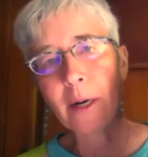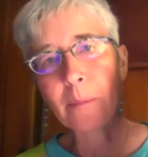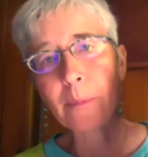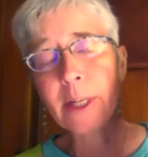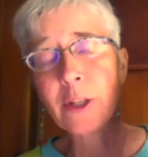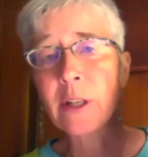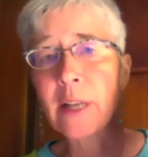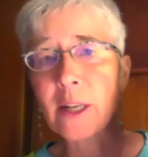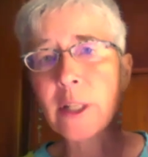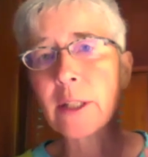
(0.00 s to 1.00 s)
Pretty Shield
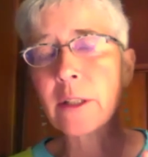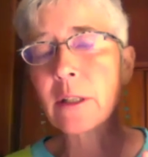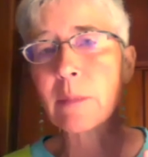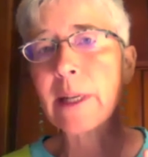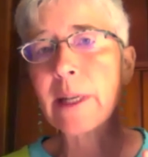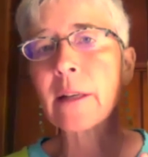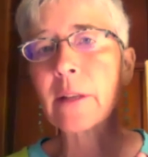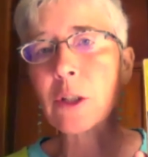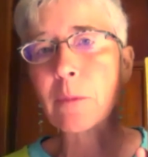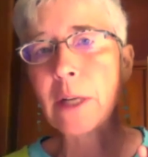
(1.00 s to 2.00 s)
actually couldn't speak
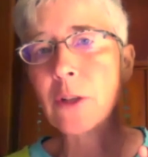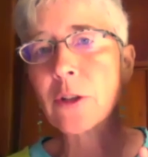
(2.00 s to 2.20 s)
English much.